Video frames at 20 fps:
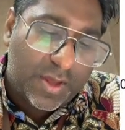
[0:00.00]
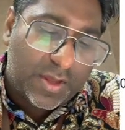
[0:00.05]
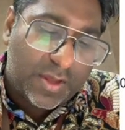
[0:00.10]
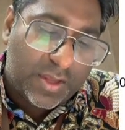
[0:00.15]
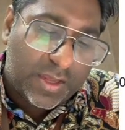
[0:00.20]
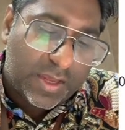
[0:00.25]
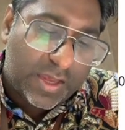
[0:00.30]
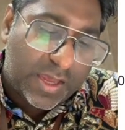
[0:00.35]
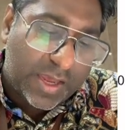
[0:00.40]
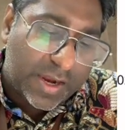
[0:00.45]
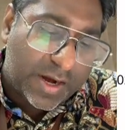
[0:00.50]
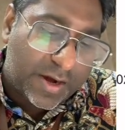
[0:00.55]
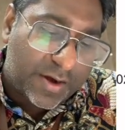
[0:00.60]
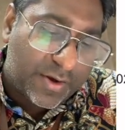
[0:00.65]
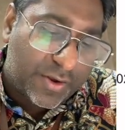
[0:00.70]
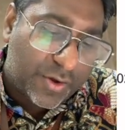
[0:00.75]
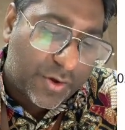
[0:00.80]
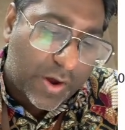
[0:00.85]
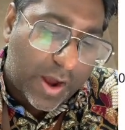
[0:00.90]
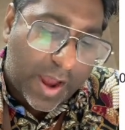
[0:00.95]
here
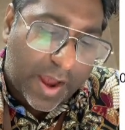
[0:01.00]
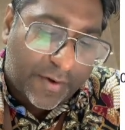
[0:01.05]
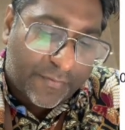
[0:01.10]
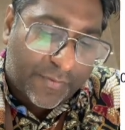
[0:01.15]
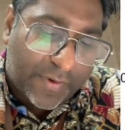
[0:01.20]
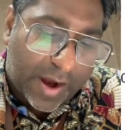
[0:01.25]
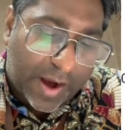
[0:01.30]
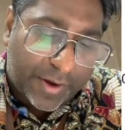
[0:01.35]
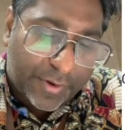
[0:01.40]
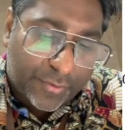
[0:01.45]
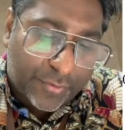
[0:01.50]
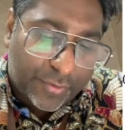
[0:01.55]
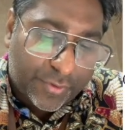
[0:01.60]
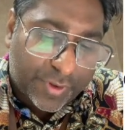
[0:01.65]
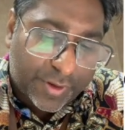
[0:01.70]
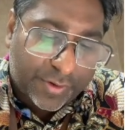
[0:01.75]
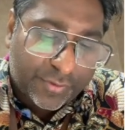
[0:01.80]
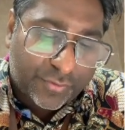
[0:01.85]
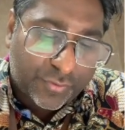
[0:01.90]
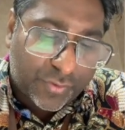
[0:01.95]
you have
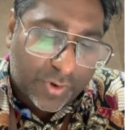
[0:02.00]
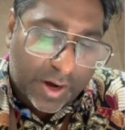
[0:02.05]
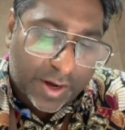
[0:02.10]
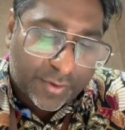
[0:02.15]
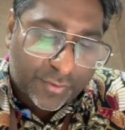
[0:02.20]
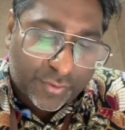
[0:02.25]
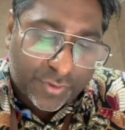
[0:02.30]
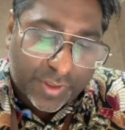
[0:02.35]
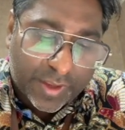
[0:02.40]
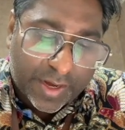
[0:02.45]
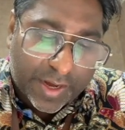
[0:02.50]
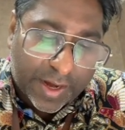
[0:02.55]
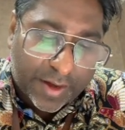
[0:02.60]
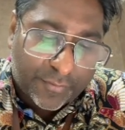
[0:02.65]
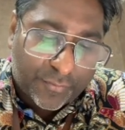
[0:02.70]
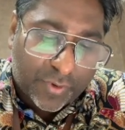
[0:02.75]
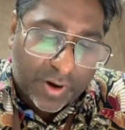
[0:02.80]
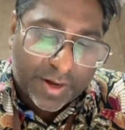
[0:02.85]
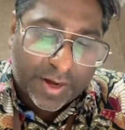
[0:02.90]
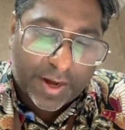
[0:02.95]
hydrogen, 2 hydrogen
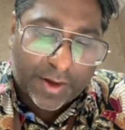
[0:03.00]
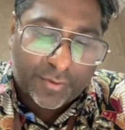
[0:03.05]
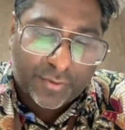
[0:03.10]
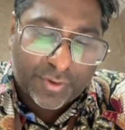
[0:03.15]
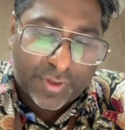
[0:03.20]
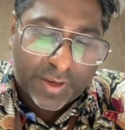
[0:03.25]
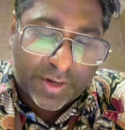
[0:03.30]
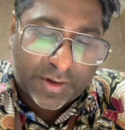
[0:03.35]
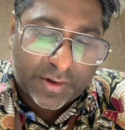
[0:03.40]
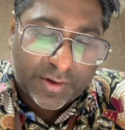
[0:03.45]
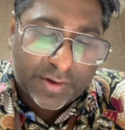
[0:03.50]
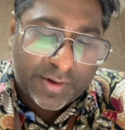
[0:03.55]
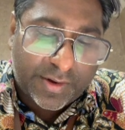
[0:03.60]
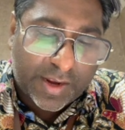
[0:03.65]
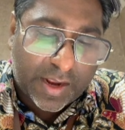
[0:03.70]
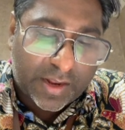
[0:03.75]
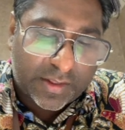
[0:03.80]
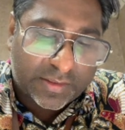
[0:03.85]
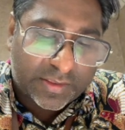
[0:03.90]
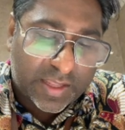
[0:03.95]
and 1 hydrogen.
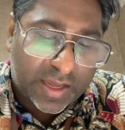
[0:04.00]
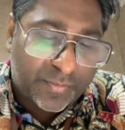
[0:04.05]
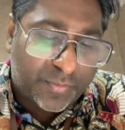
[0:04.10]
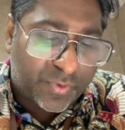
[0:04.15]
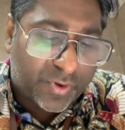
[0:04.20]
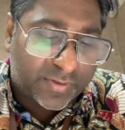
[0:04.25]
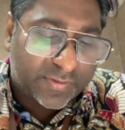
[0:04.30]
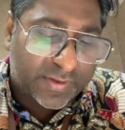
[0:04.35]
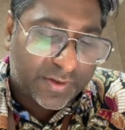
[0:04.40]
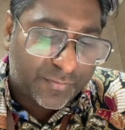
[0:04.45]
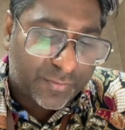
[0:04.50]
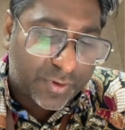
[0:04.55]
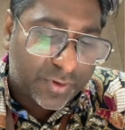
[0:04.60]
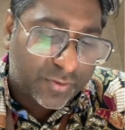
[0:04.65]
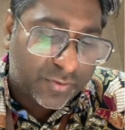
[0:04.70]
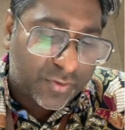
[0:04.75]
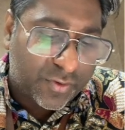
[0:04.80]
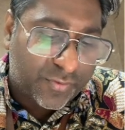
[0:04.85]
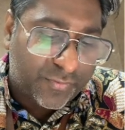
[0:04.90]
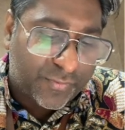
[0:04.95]
Delta positive will
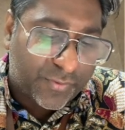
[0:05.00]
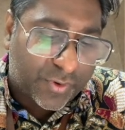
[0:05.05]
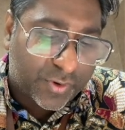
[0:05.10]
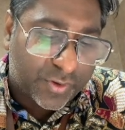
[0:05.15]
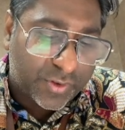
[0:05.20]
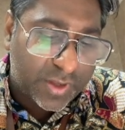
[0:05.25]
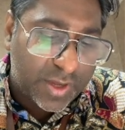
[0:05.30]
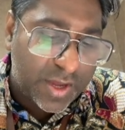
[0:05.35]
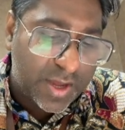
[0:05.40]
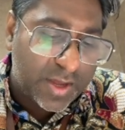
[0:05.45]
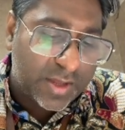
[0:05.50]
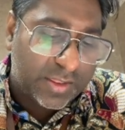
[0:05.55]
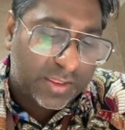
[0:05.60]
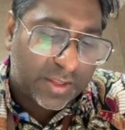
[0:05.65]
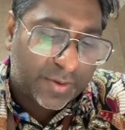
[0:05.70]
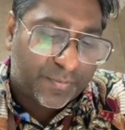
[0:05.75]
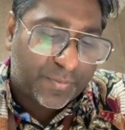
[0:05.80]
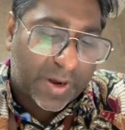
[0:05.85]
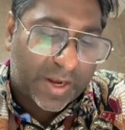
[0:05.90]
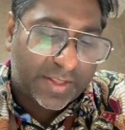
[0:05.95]
go for
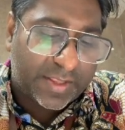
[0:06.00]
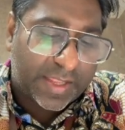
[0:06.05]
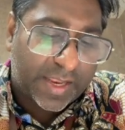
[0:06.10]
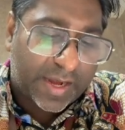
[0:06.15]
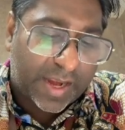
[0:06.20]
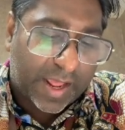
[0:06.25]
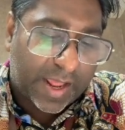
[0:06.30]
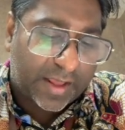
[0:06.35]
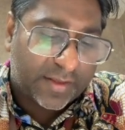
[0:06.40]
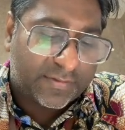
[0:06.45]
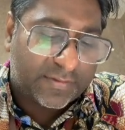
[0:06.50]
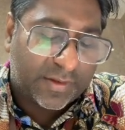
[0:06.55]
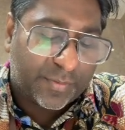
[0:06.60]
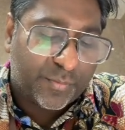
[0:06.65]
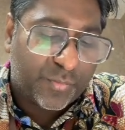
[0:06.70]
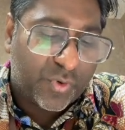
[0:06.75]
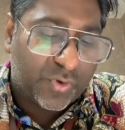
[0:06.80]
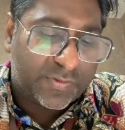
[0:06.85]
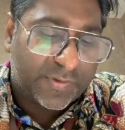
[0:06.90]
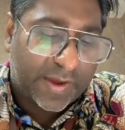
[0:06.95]
the part that has the
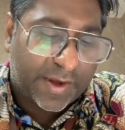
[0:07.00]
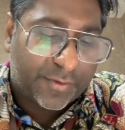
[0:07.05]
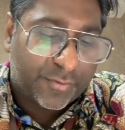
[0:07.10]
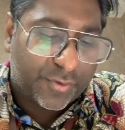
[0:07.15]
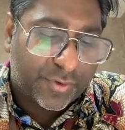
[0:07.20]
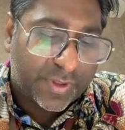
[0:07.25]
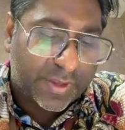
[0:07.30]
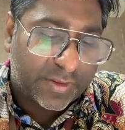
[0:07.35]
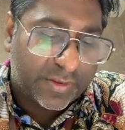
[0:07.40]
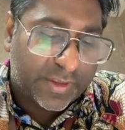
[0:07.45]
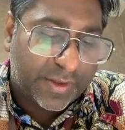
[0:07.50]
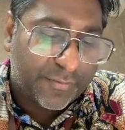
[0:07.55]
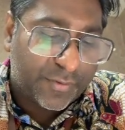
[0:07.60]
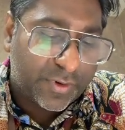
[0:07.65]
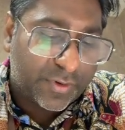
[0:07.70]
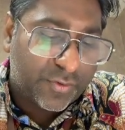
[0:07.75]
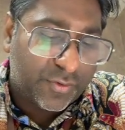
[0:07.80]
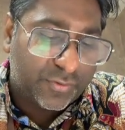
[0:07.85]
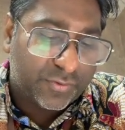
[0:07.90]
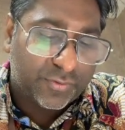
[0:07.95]
most hydrogen. They
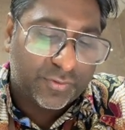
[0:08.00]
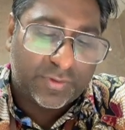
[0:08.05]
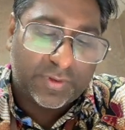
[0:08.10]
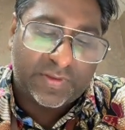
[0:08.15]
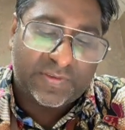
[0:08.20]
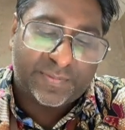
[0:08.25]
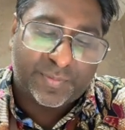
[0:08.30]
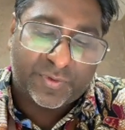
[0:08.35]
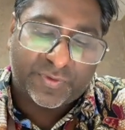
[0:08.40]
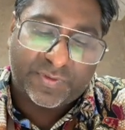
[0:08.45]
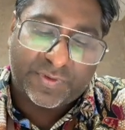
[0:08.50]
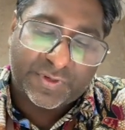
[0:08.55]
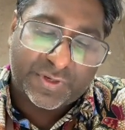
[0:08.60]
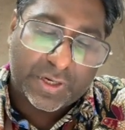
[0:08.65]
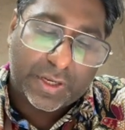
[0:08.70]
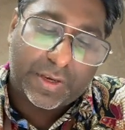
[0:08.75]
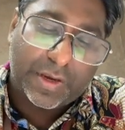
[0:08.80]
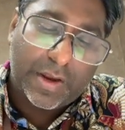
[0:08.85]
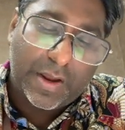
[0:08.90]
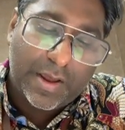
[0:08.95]
will go to this
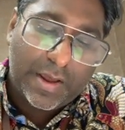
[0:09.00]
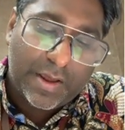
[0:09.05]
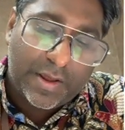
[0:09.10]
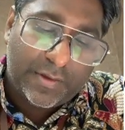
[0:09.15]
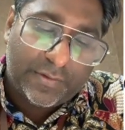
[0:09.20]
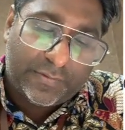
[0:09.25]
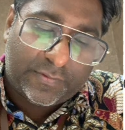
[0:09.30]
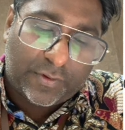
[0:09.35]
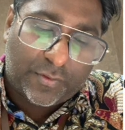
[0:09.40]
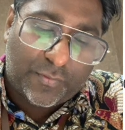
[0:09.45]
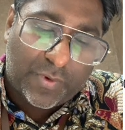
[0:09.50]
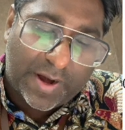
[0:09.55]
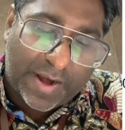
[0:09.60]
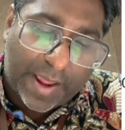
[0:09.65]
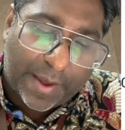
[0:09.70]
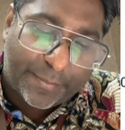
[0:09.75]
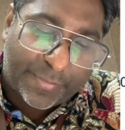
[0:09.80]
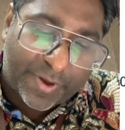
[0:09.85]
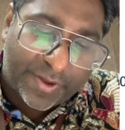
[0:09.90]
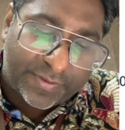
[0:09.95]
position. So what
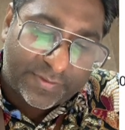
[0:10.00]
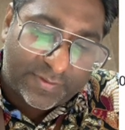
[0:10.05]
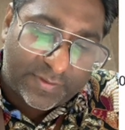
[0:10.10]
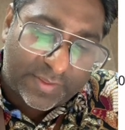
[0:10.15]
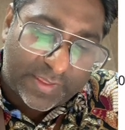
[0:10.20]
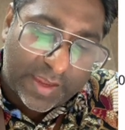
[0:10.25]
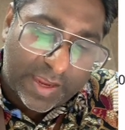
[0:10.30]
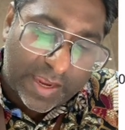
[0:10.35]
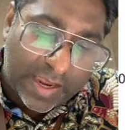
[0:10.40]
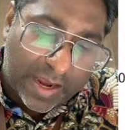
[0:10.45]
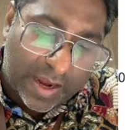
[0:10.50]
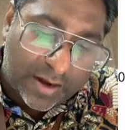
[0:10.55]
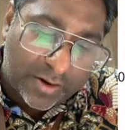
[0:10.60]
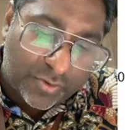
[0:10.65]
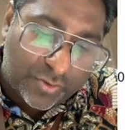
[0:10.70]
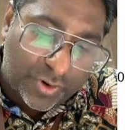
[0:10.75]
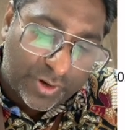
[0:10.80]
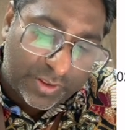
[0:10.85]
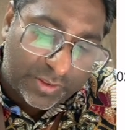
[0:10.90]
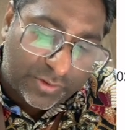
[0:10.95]
happens? They are
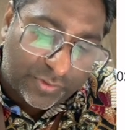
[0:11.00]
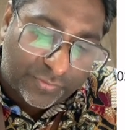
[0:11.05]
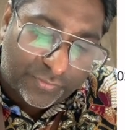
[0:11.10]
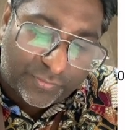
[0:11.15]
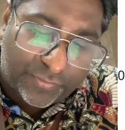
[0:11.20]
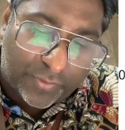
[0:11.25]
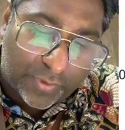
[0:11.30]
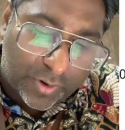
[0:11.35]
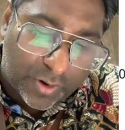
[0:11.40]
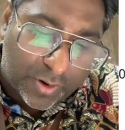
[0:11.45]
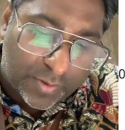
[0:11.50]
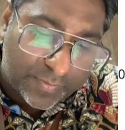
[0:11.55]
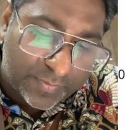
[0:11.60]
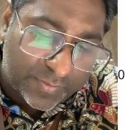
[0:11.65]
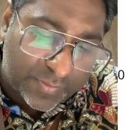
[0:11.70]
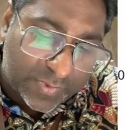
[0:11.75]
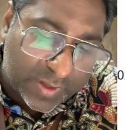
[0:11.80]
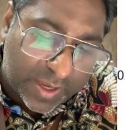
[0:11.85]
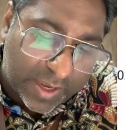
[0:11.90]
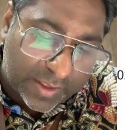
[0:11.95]
going to
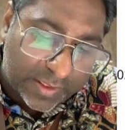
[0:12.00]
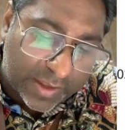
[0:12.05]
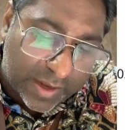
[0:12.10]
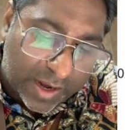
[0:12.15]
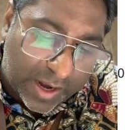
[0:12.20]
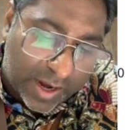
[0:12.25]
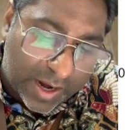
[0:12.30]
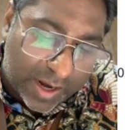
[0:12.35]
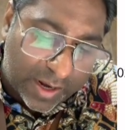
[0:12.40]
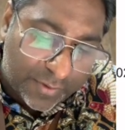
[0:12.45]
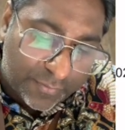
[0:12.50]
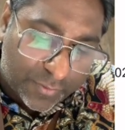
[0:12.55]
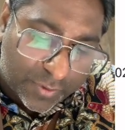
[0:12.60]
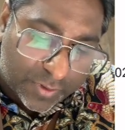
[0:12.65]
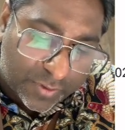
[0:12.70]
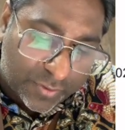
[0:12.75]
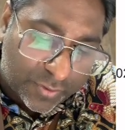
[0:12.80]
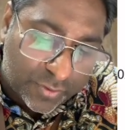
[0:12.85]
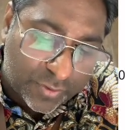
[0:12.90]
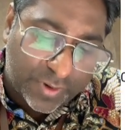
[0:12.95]
form, okay, the I will
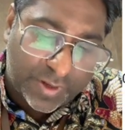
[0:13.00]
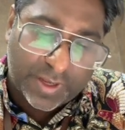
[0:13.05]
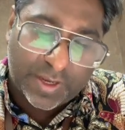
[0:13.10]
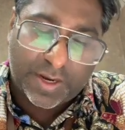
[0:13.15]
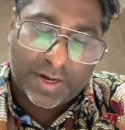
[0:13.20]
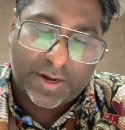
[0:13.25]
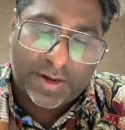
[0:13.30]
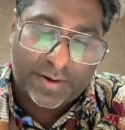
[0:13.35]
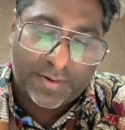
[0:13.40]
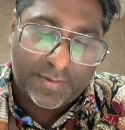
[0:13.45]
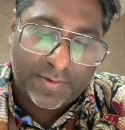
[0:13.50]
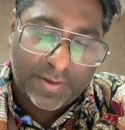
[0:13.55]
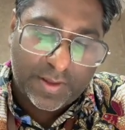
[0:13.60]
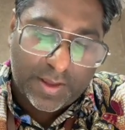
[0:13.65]
go here,